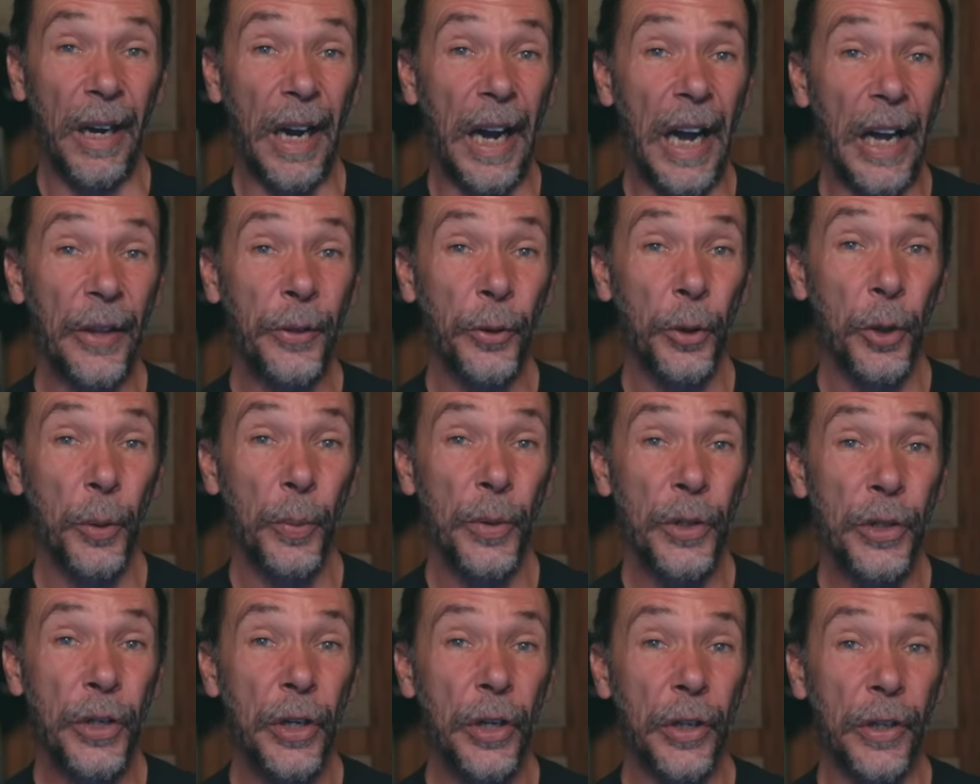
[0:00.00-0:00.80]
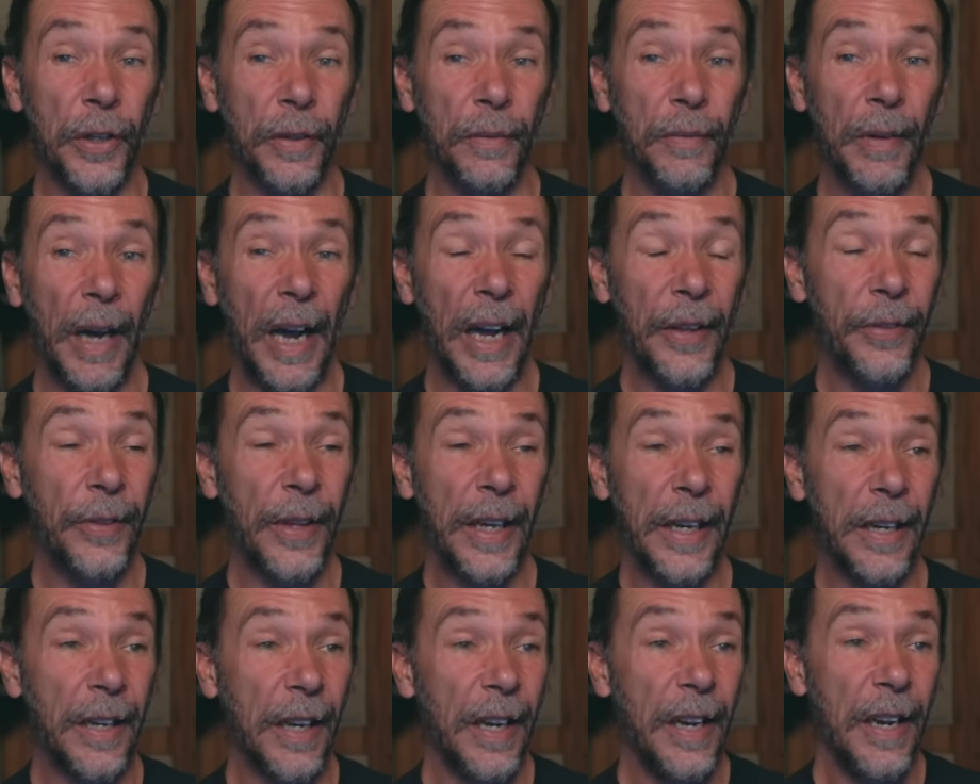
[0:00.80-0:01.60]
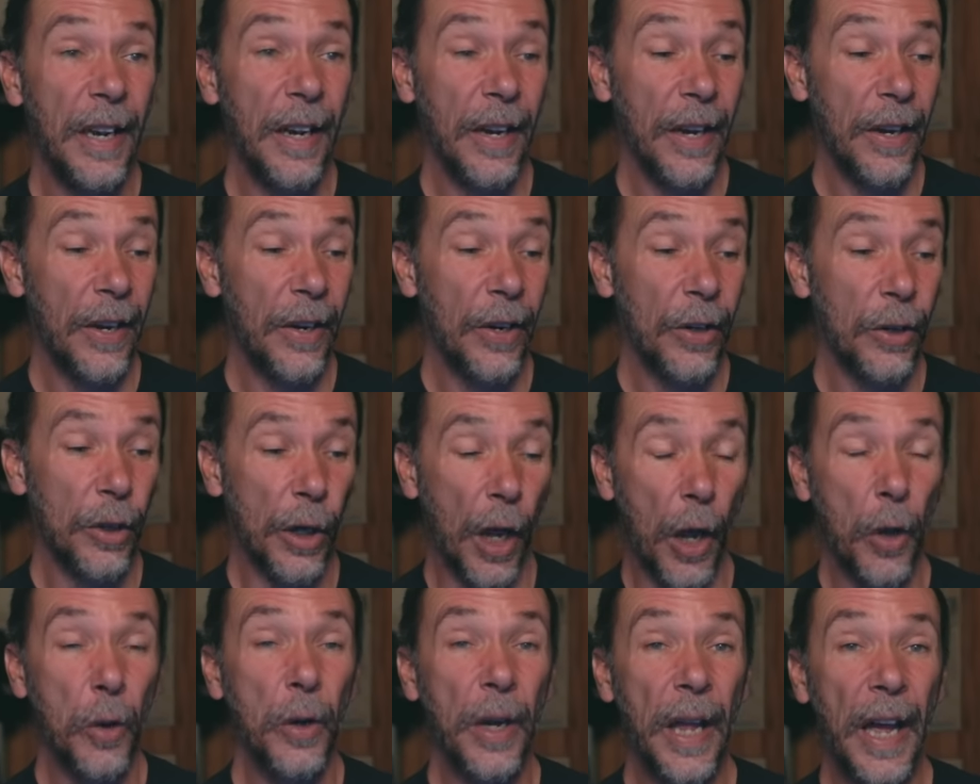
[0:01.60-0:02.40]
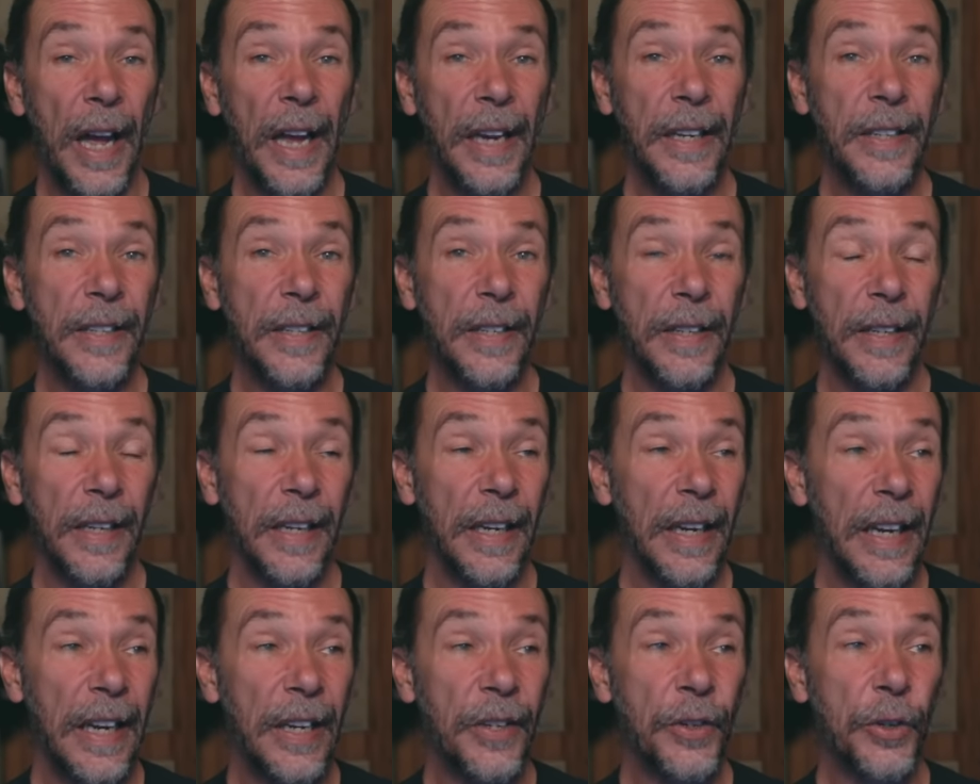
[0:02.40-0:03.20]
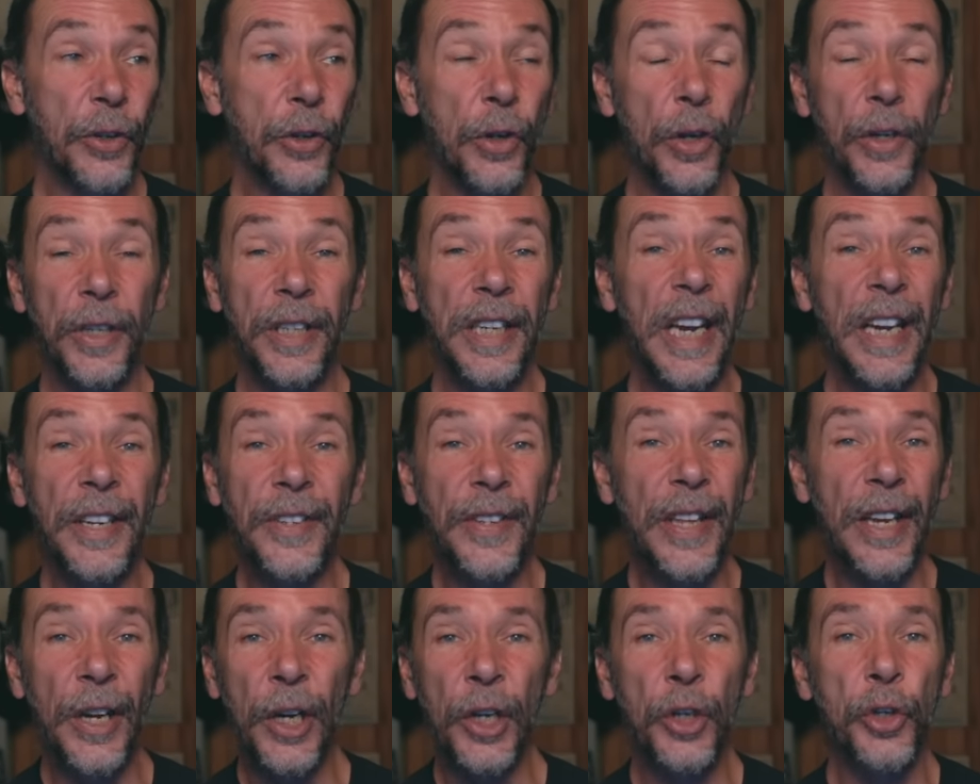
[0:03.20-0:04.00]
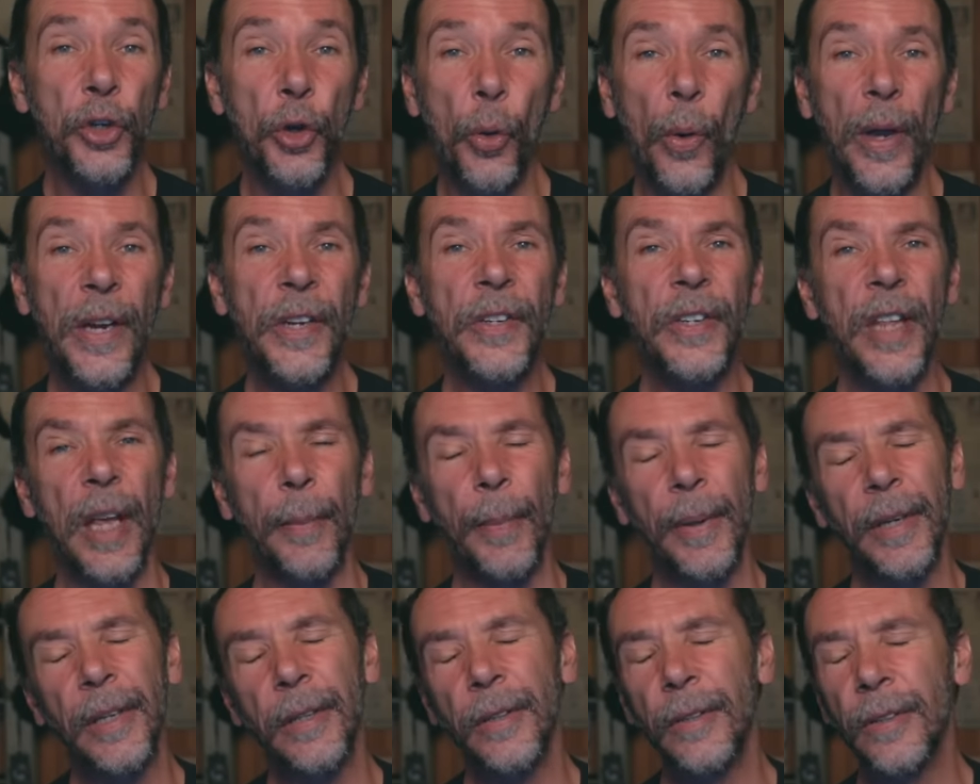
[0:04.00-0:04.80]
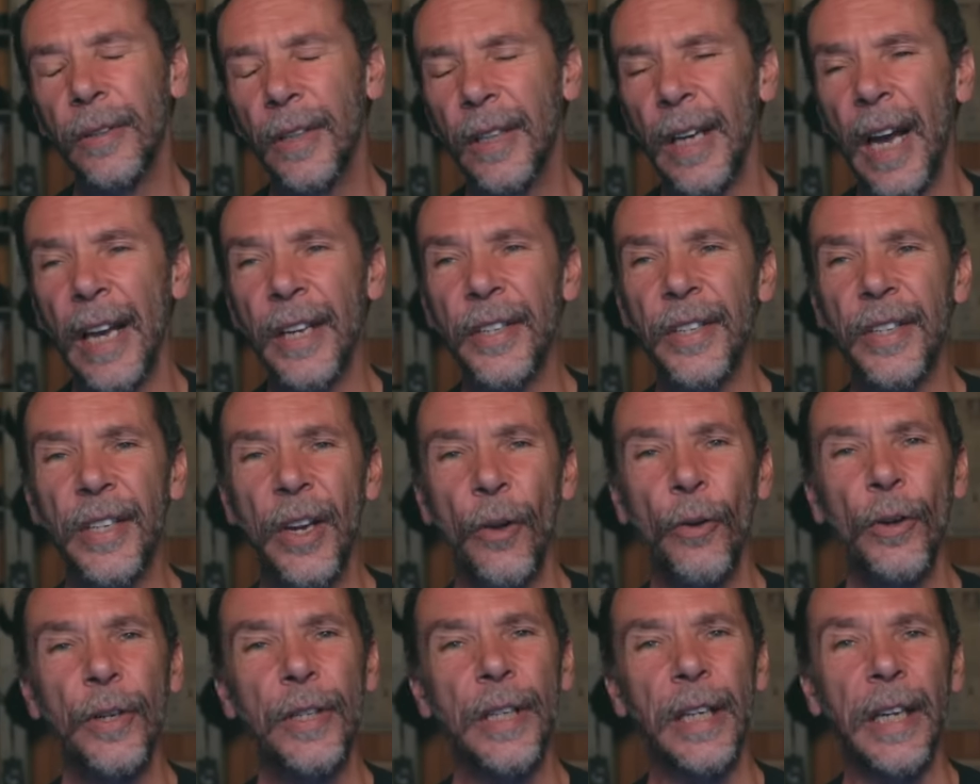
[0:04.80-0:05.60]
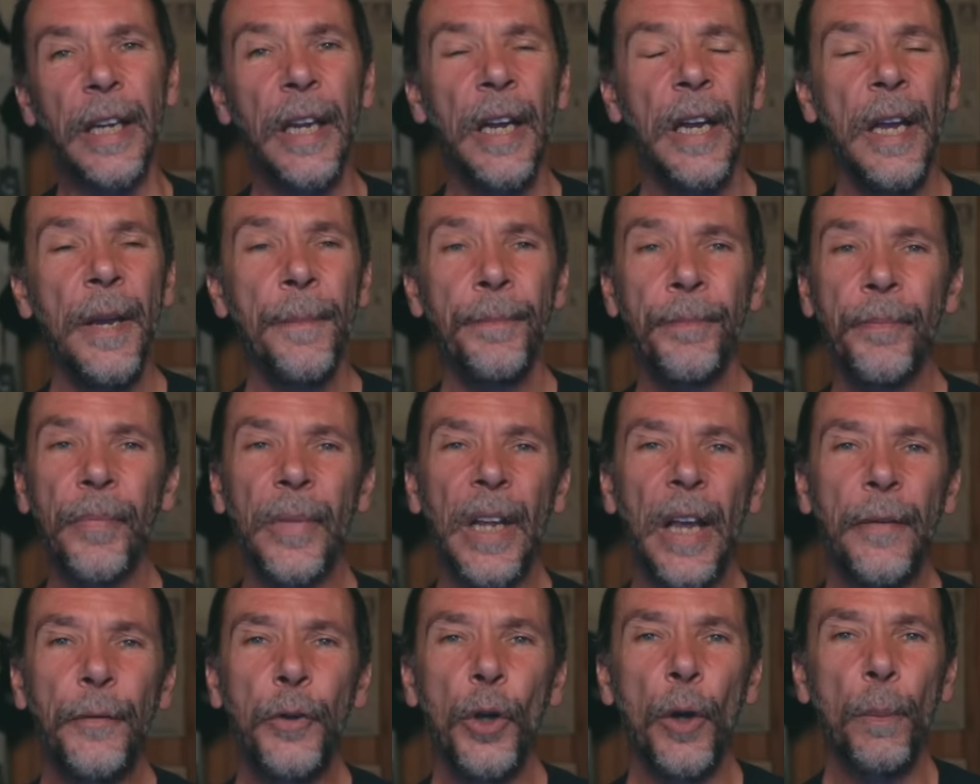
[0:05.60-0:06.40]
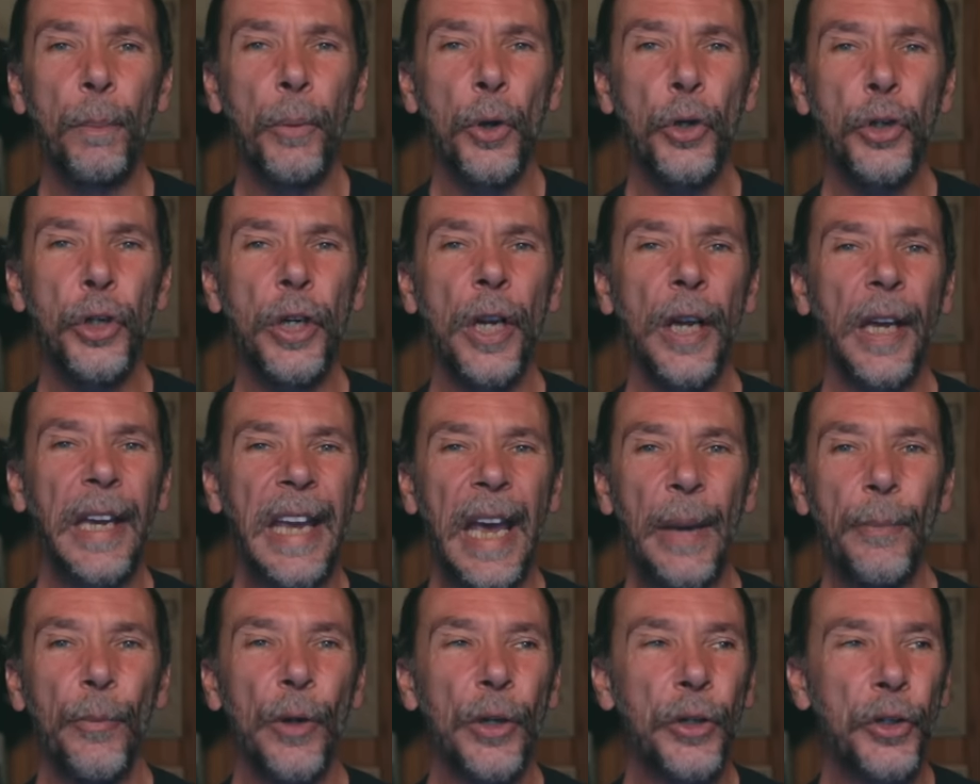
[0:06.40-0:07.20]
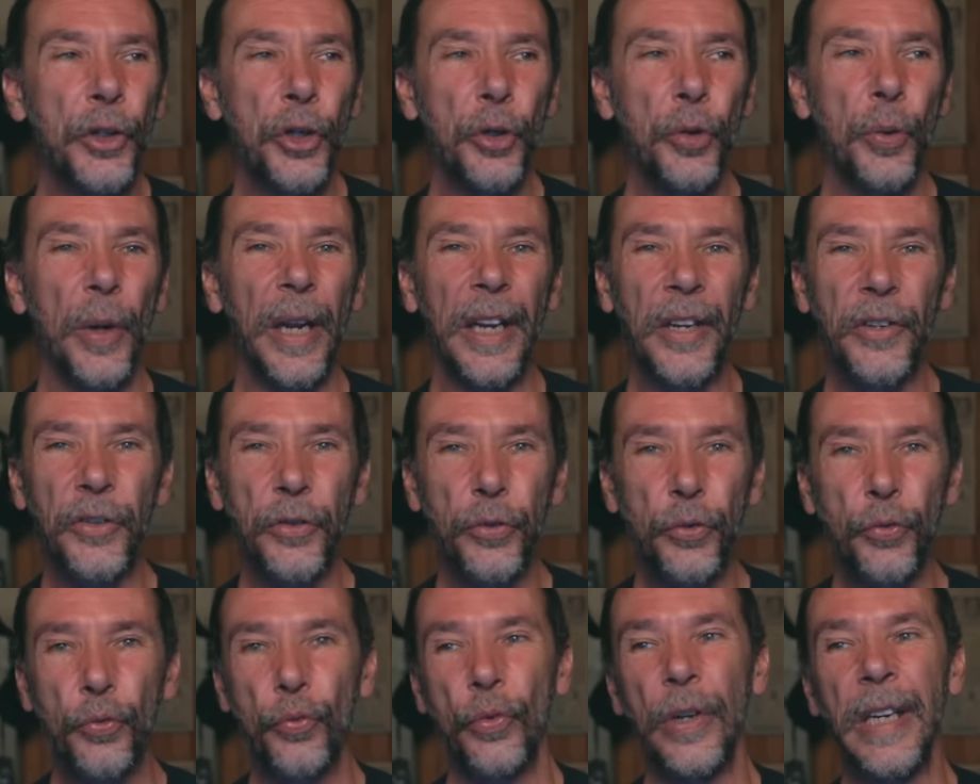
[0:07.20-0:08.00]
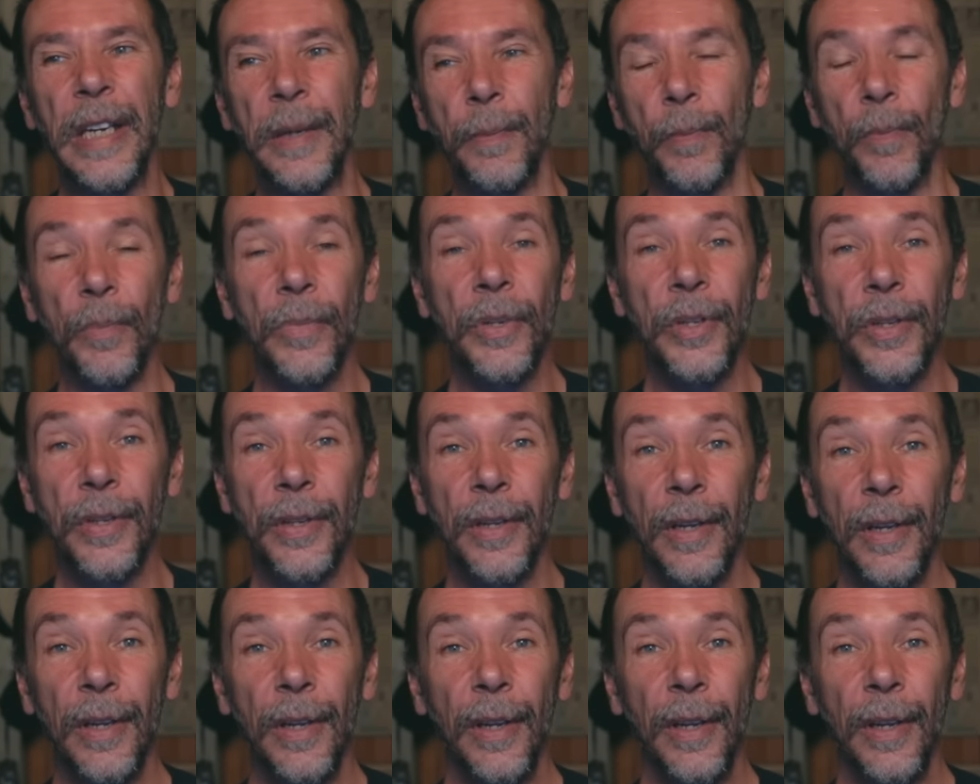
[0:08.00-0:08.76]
I thought it was good. I think low light is good. Yes, there is noise there, but guys, seriously, if you're pushing a camera to extremes,